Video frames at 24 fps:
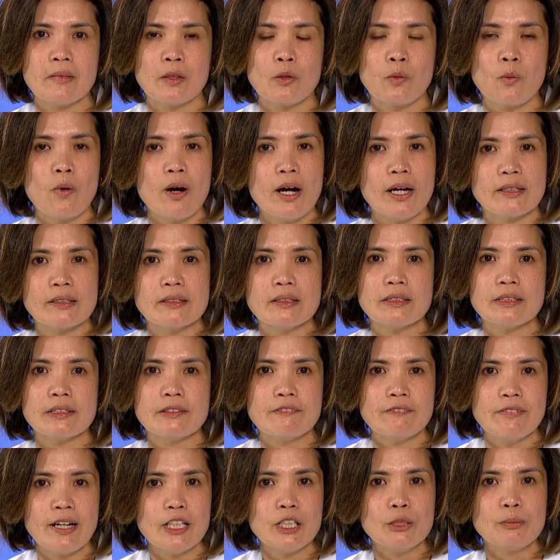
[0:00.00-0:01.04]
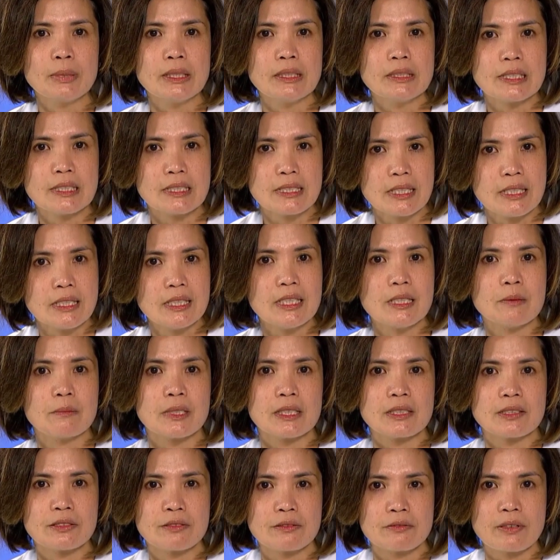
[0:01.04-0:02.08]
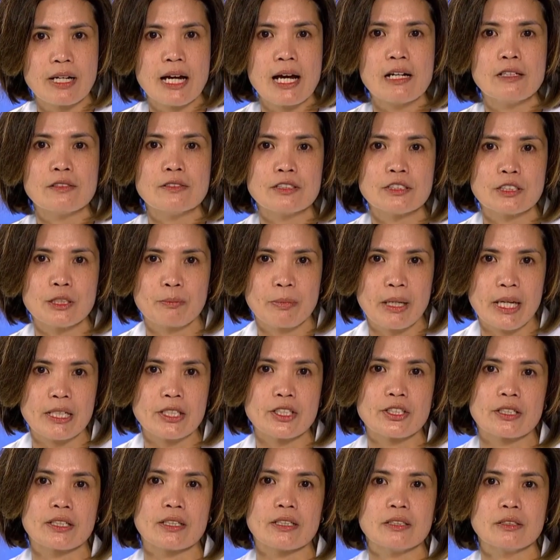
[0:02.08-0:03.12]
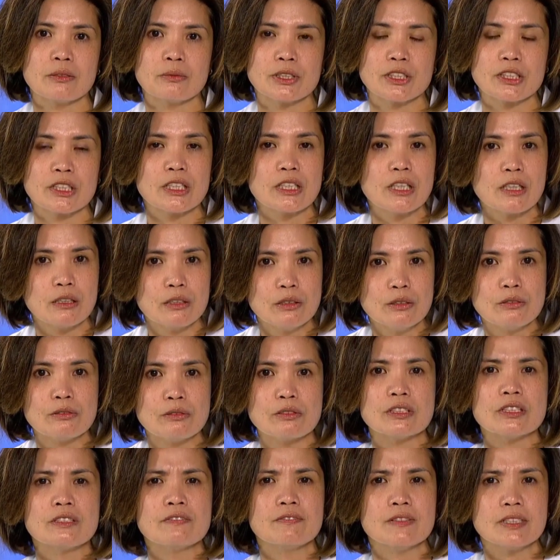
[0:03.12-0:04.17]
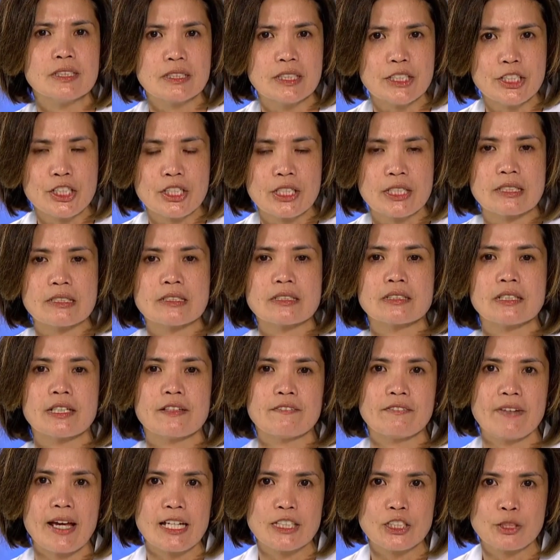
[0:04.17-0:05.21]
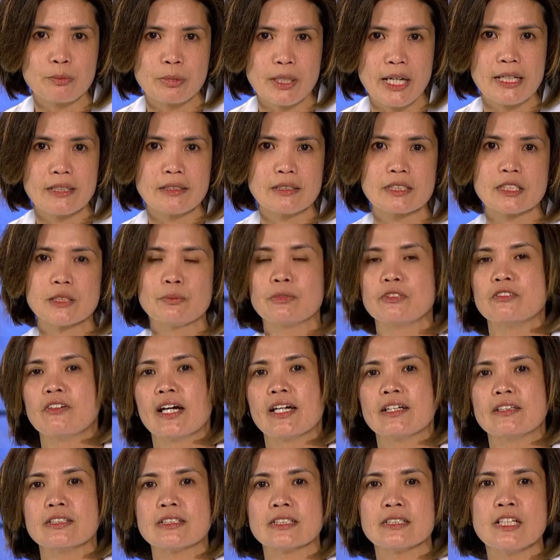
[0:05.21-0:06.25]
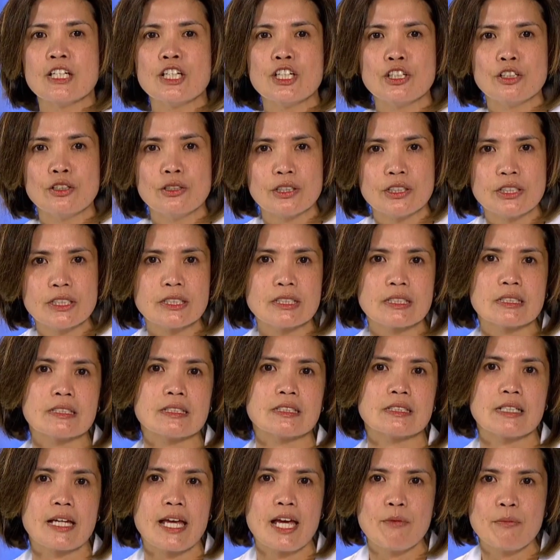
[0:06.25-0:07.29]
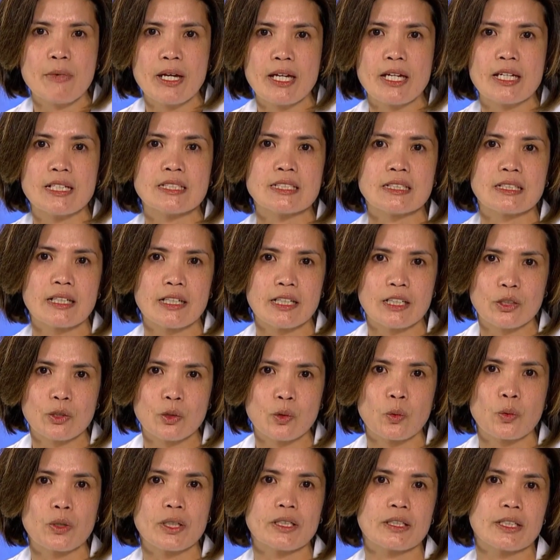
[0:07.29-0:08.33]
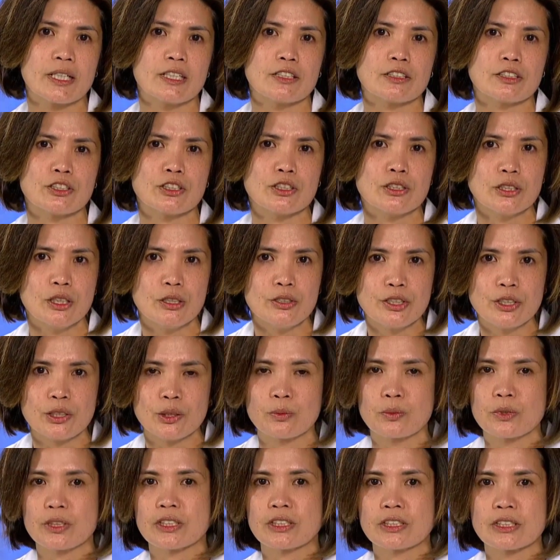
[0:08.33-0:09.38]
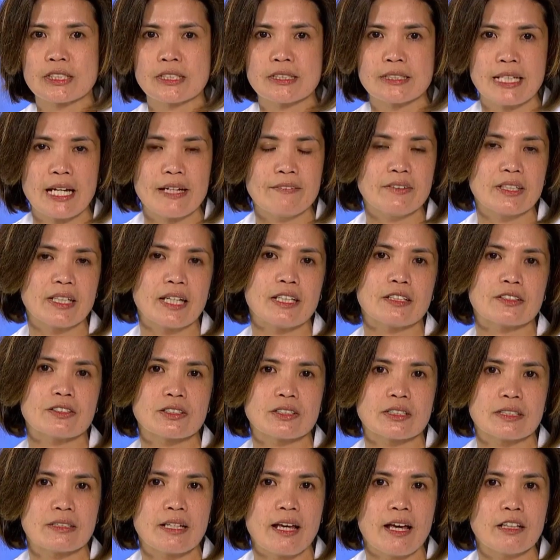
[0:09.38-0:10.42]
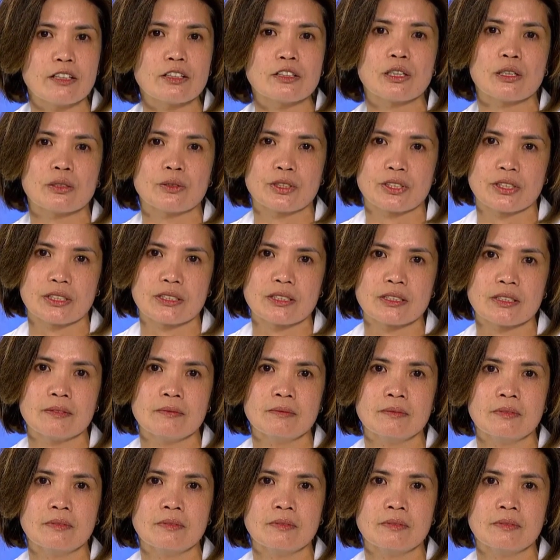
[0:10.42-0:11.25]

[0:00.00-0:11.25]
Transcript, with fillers: One, developing the team that surrounds the patient, which includes physicians, advanced practice providers, nurses, MAs, care coordinators, social workers, navigators, and health coaches.